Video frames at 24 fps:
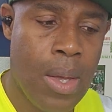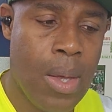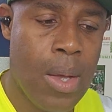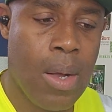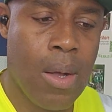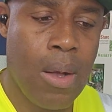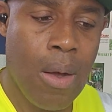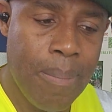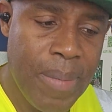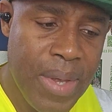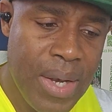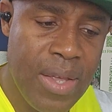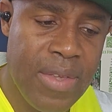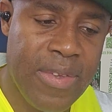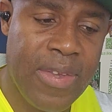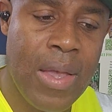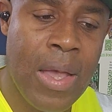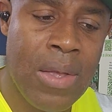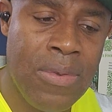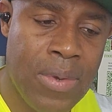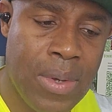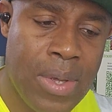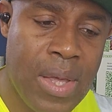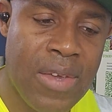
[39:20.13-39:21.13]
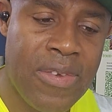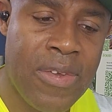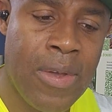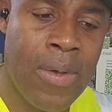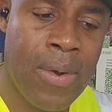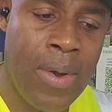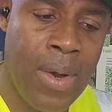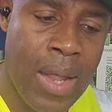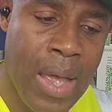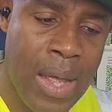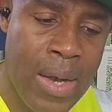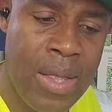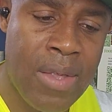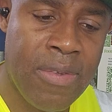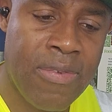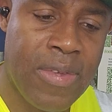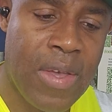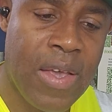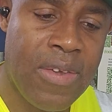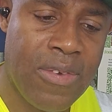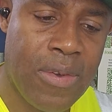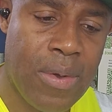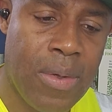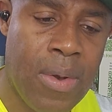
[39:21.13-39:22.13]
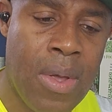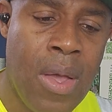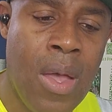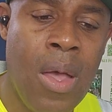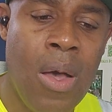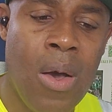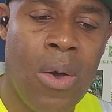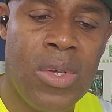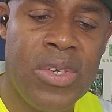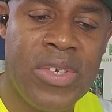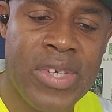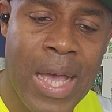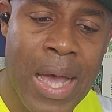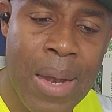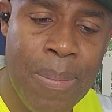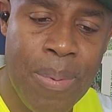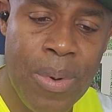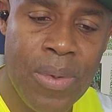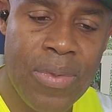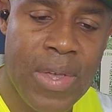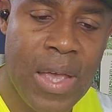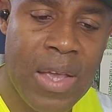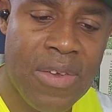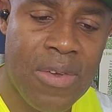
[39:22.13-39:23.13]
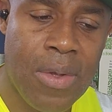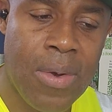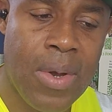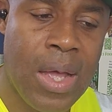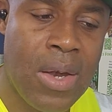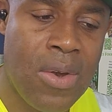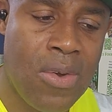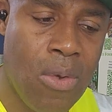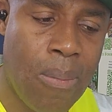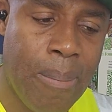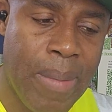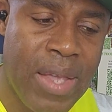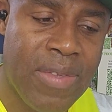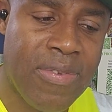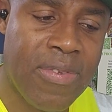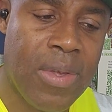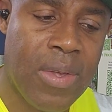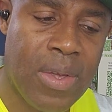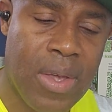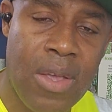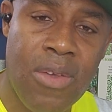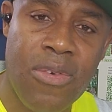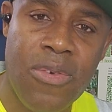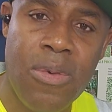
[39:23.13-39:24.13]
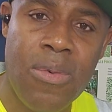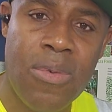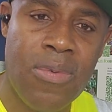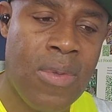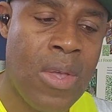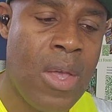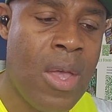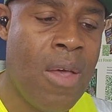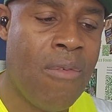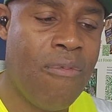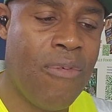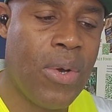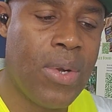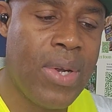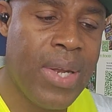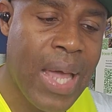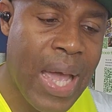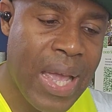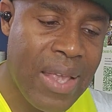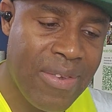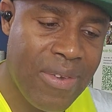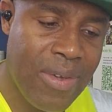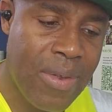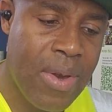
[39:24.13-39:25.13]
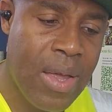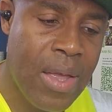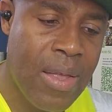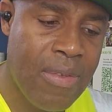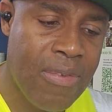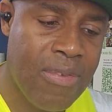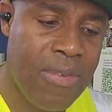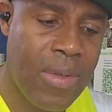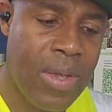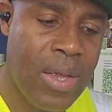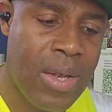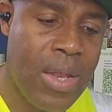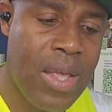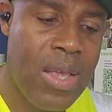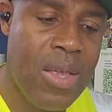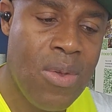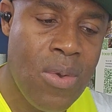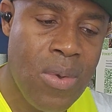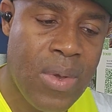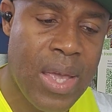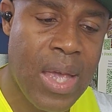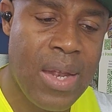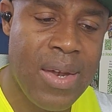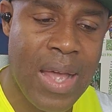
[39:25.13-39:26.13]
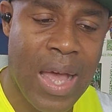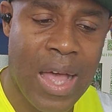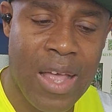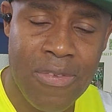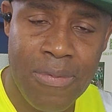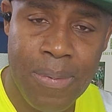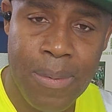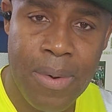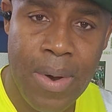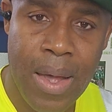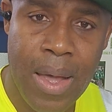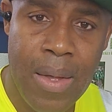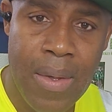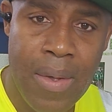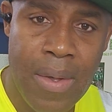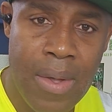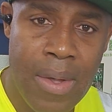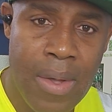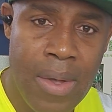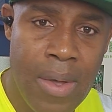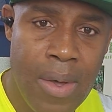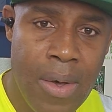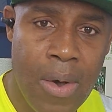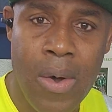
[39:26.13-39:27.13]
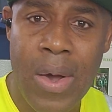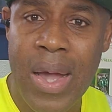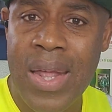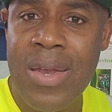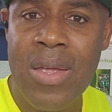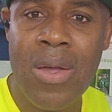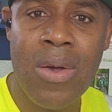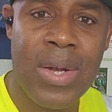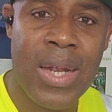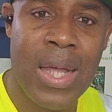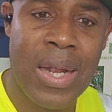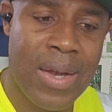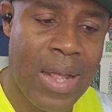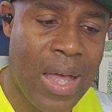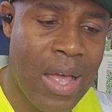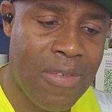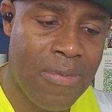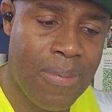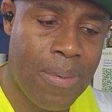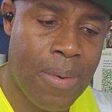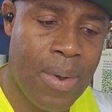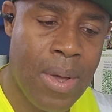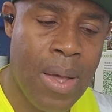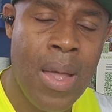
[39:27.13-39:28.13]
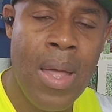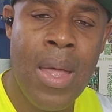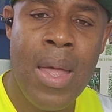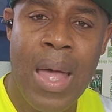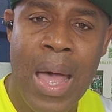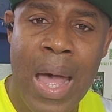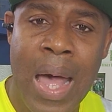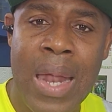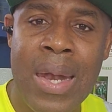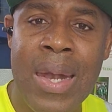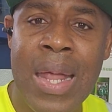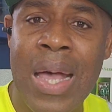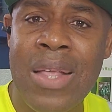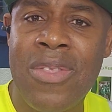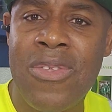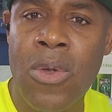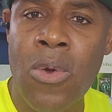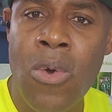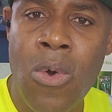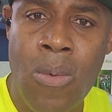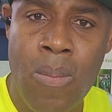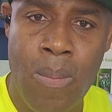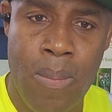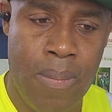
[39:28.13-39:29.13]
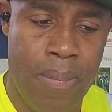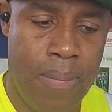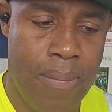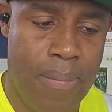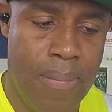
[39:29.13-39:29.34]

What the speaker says: community education learning session on child protection and domestic issues for Nigerians in the UK diaspora or any other diaspora and at home.